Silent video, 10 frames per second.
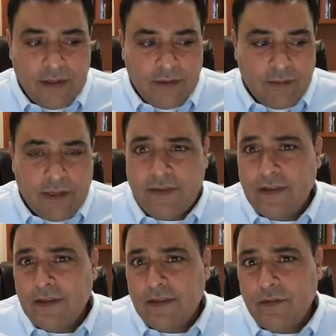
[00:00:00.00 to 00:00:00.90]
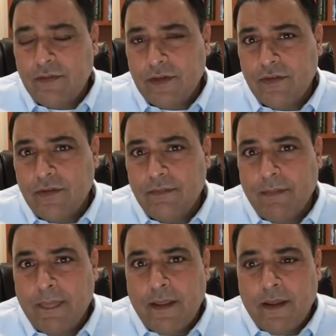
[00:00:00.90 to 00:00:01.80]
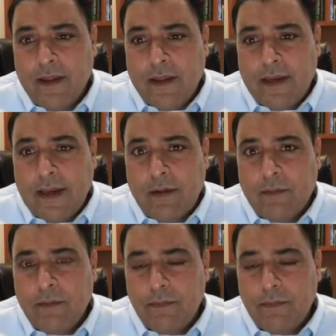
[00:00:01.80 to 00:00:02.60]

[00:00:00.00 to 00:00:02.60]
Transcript: to basically lose function. Now,